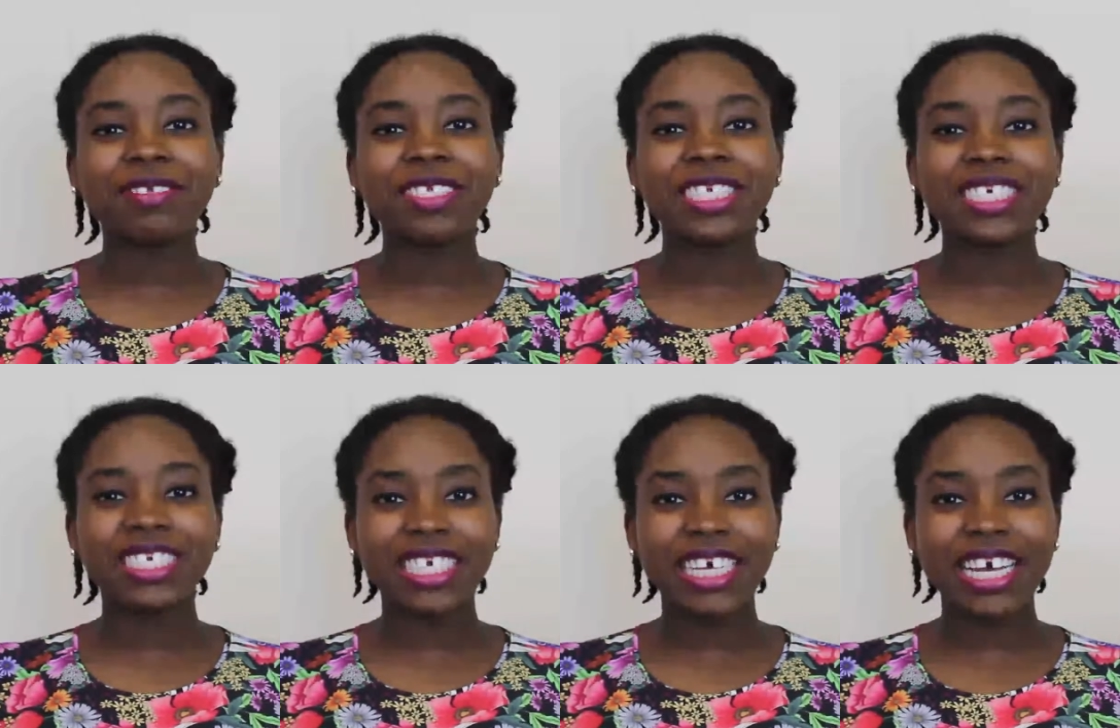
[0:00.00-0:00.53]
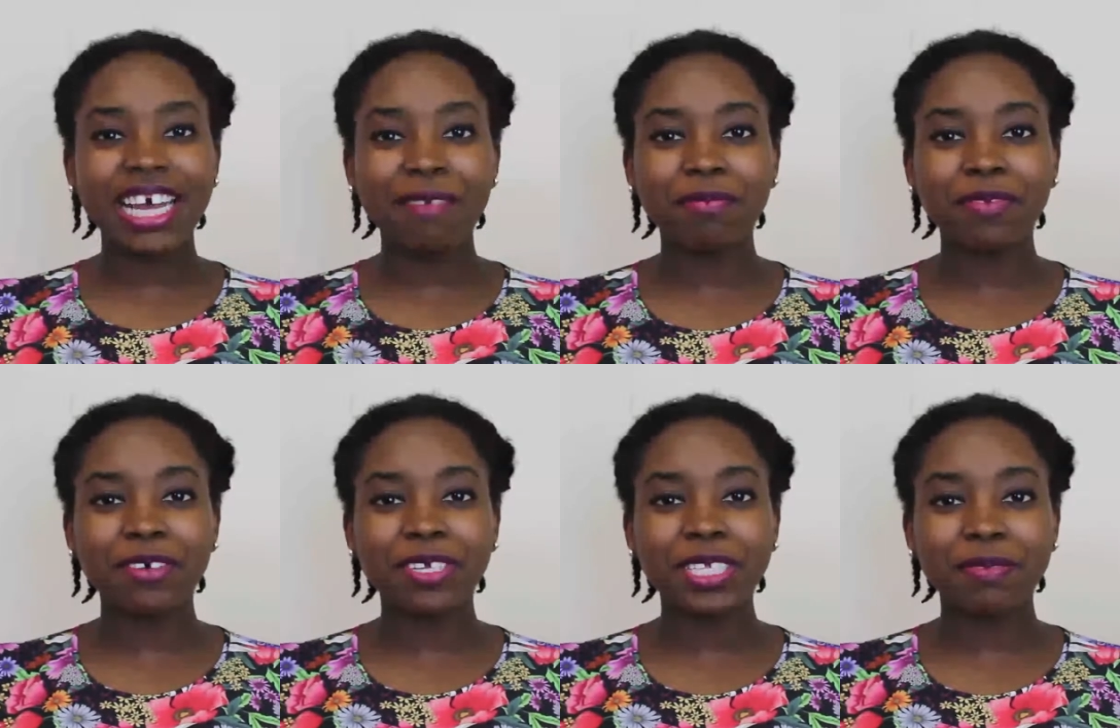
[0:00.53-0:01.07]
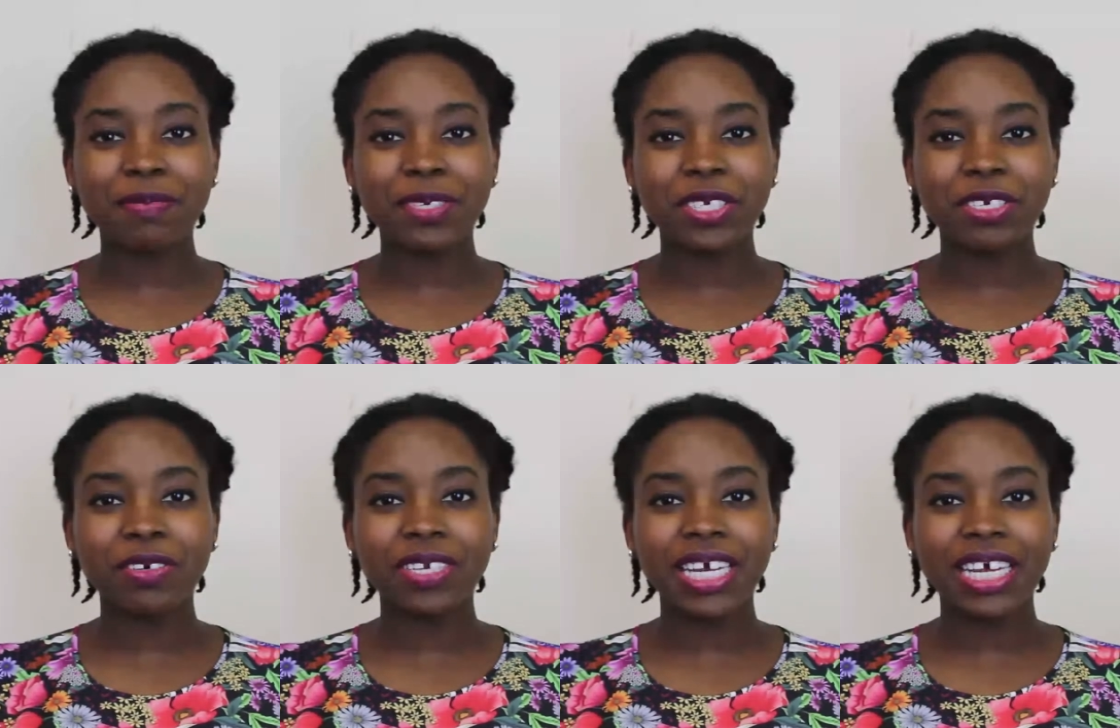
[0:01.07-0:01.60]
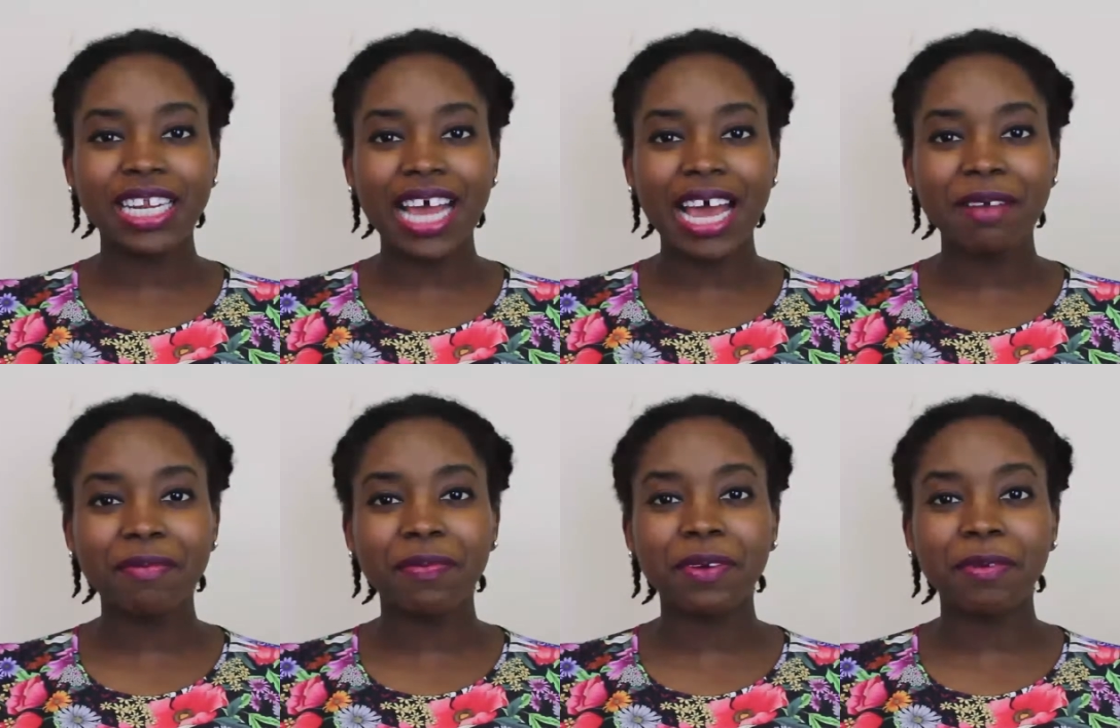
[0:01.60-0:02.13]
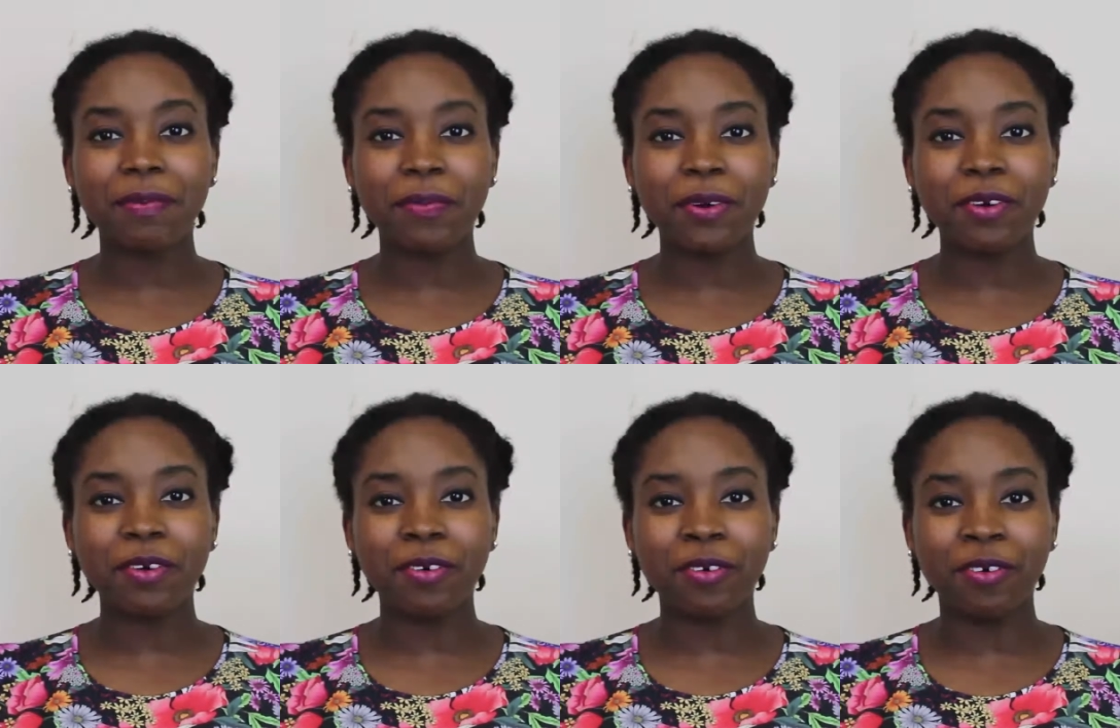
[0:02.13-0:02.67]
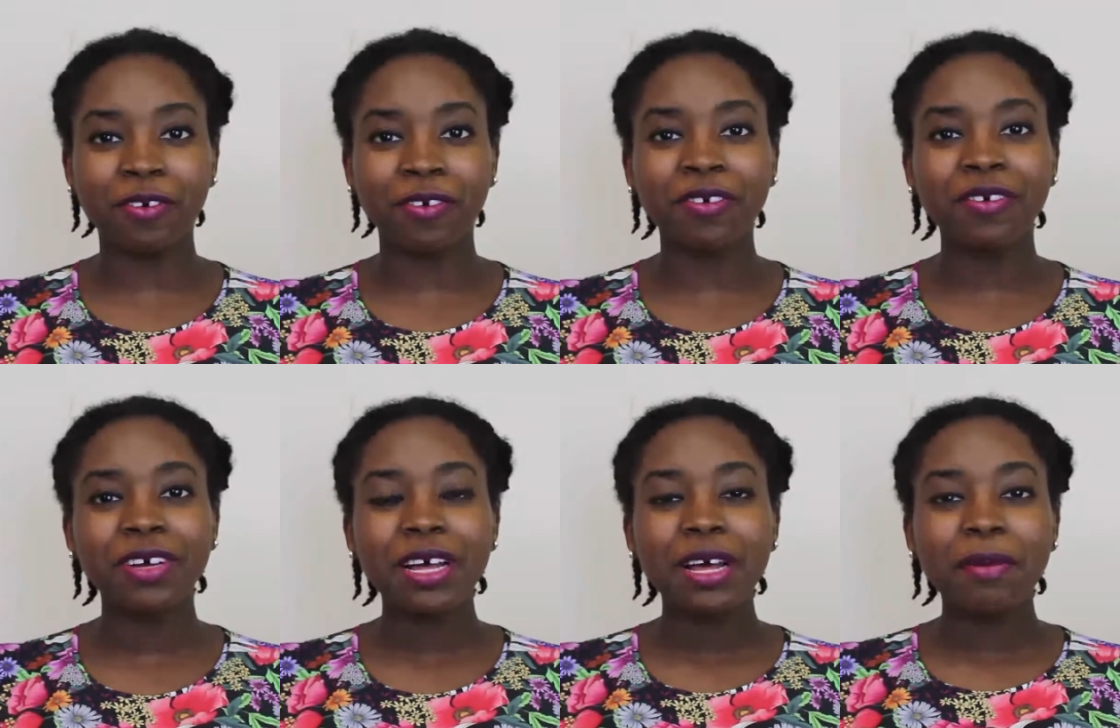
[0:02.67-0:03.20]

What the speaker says: Today I'm going to be doing a library book haul